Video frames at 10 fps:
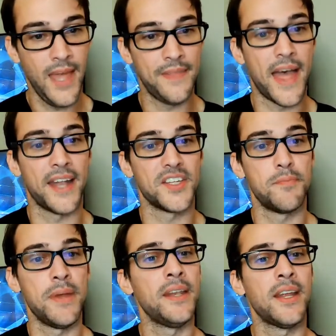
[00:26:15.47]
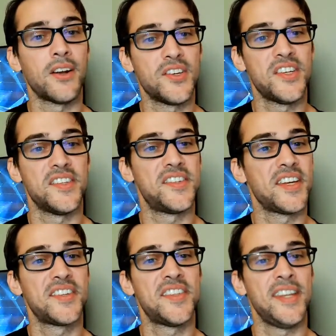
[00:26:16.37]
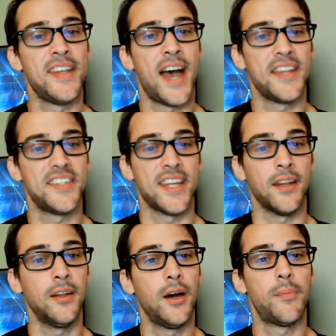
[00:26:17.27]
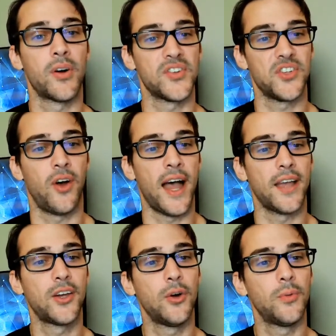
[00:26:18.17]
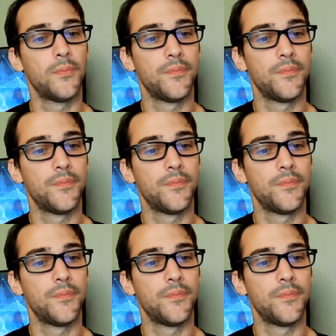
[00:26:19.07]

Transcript: And that has been here since 1619, a personal haiku.